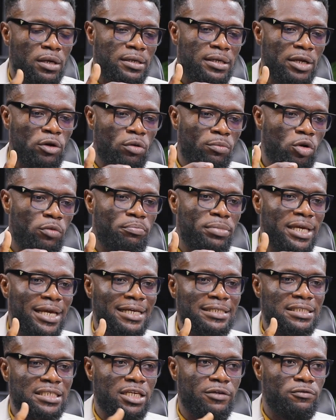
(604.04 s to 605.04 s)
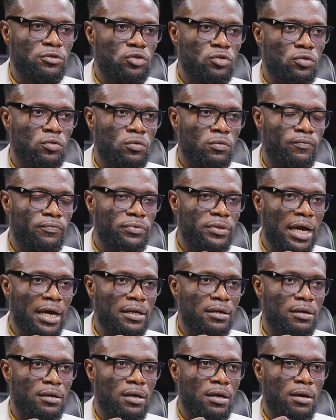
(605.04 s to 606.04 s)
the WBS gives you
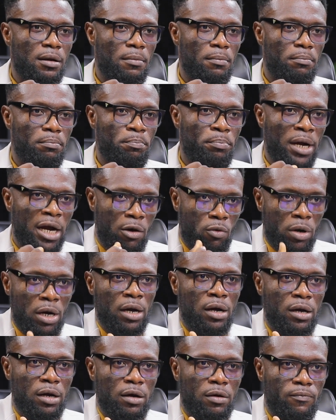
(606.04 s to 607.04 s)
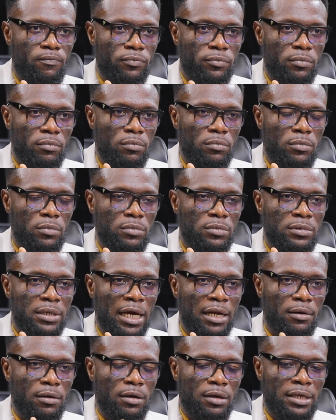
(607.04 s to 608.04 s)
that power,
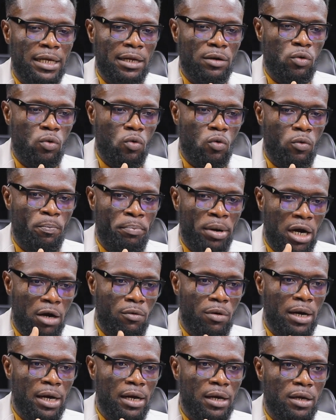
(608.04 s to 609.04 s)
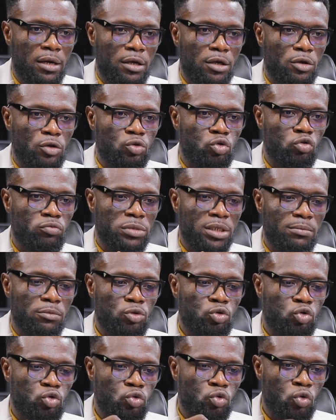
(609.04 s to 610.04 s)
that whole power to be able
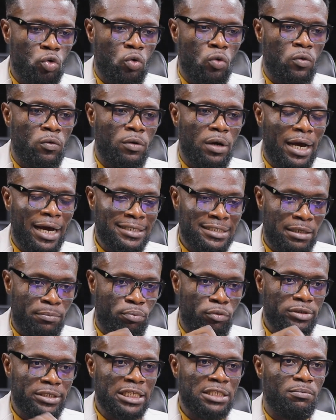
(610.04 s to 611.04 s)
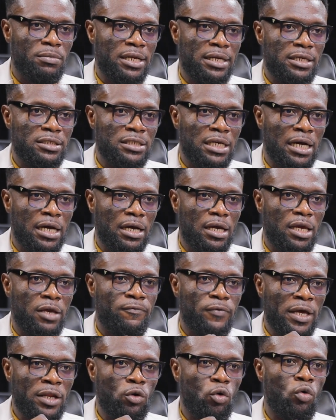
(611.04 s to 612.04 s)
to know as a project manager
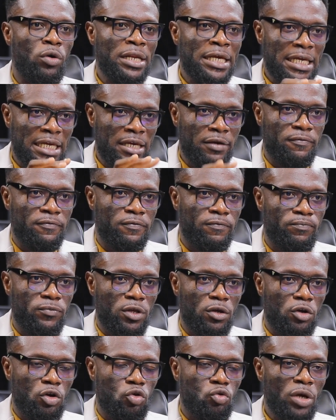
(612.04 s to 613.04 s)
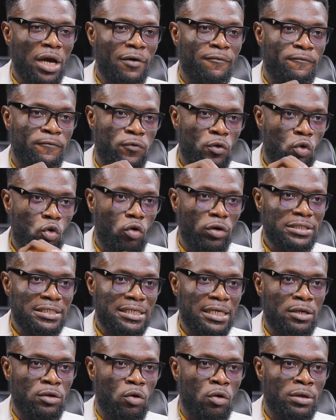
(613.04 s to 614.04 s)
if and only if you are
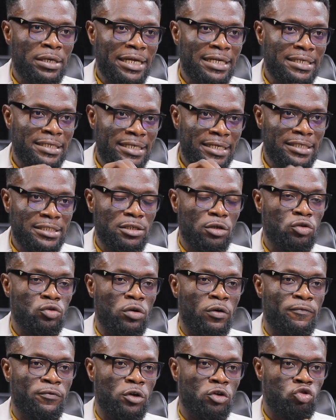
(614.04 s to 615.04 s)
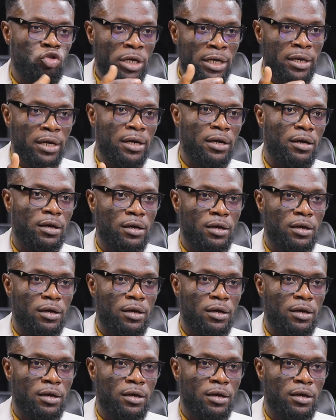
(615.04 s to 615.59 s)
focusing on the details of your tracker,